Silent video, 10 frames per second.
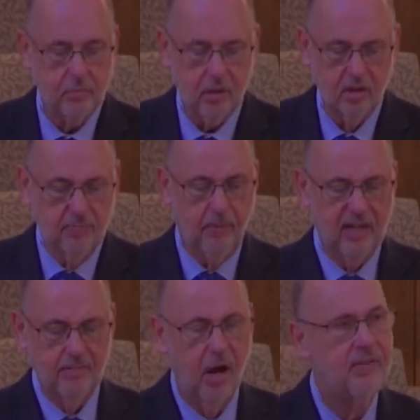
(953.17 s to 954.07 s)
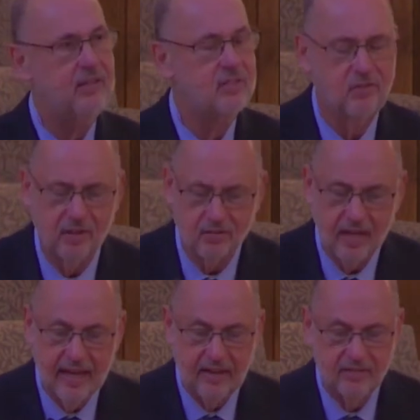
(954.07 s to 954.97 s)
The point in both instances
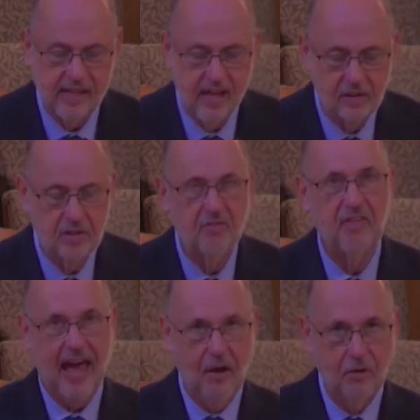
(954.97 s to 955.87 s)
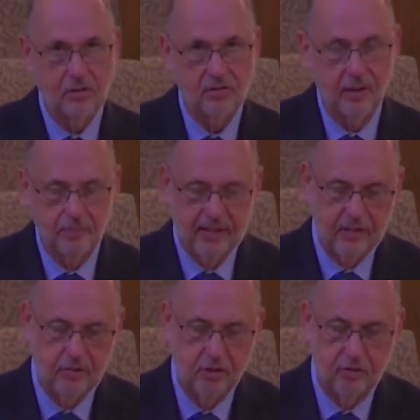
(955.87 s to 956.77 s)
is that to devour something is
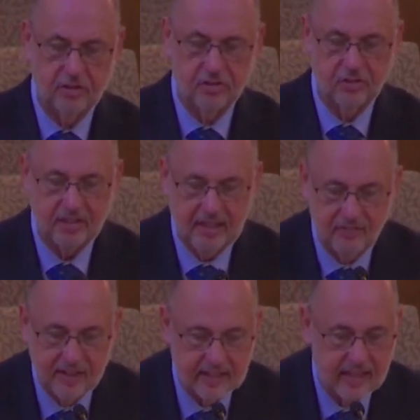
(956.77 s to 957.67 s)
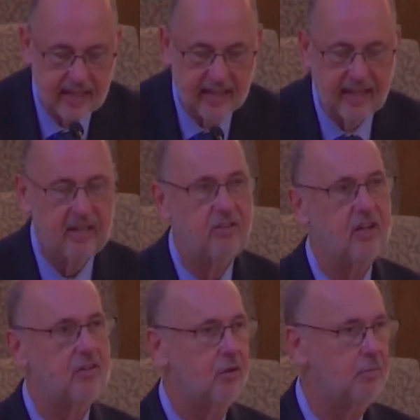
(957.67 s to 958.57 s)
to receive it into your
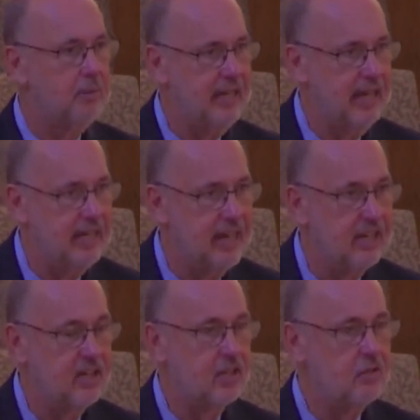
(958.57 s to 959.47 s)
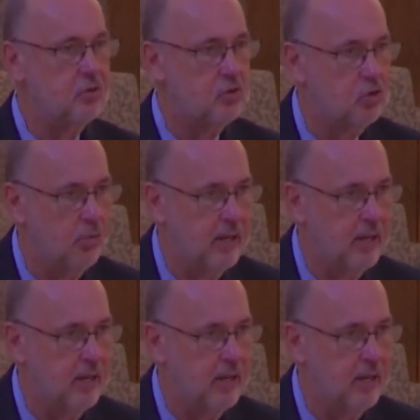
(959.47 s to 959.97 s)
own being, to consume it